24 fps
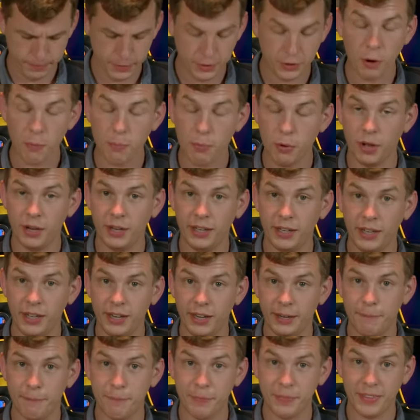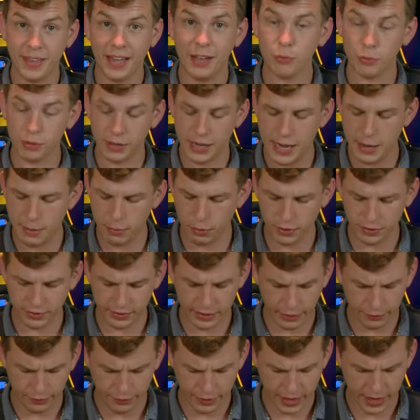You don't put any in it. The actual keyboard
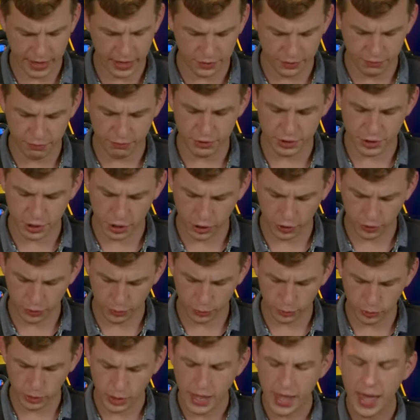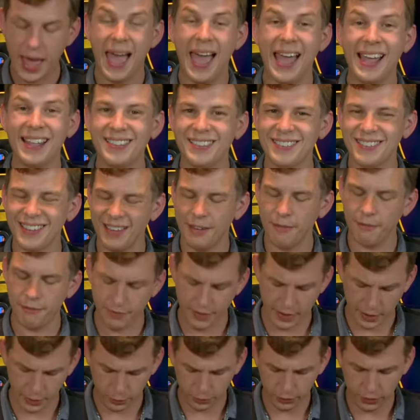itself is rechargeable, hence it
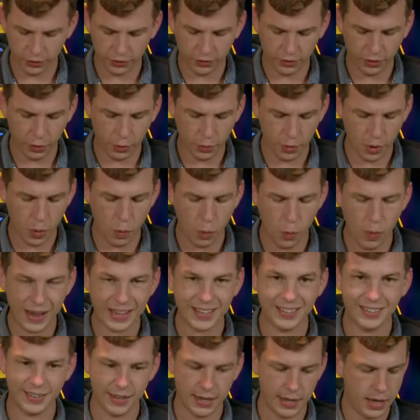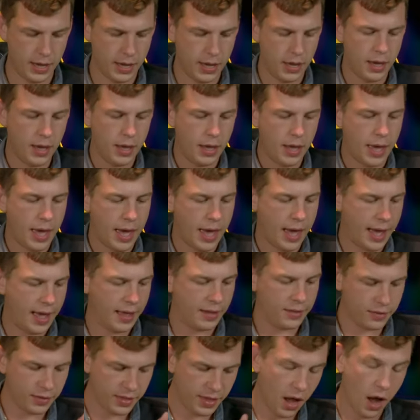feels so weighty.
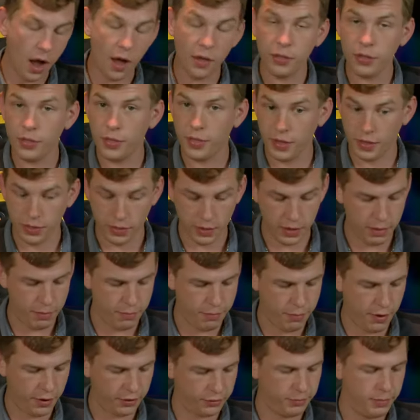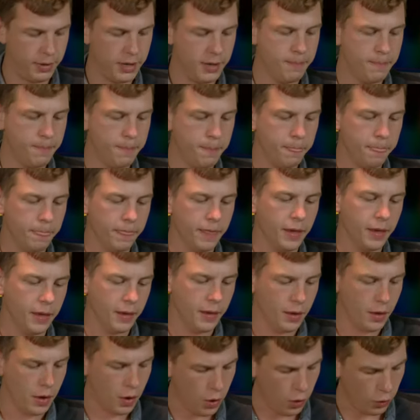And the other thing that impressed me,
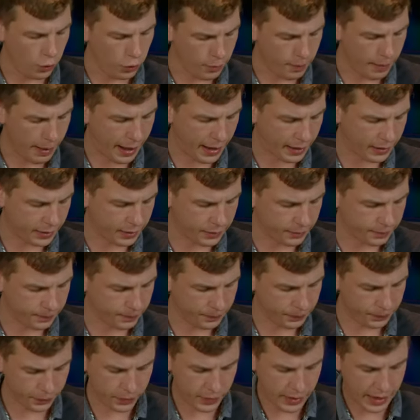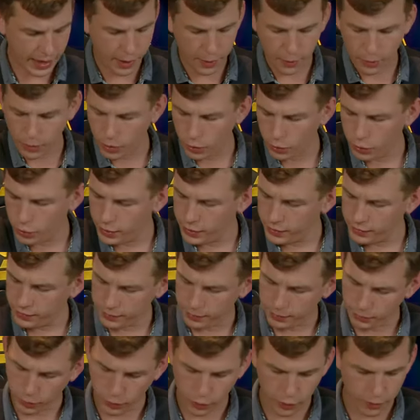on the back, now on
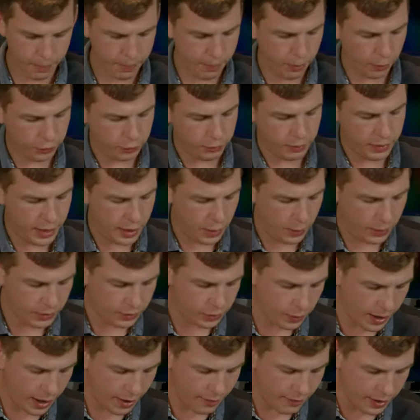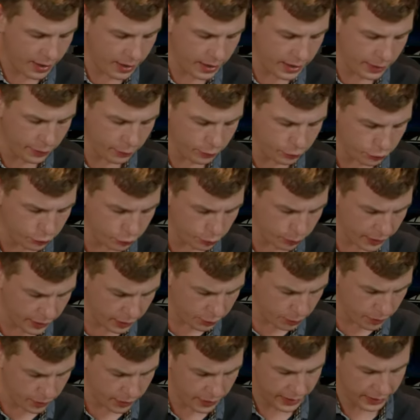the bottom here, we do have a little
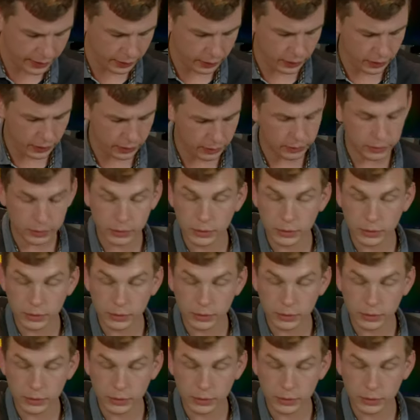switch with a little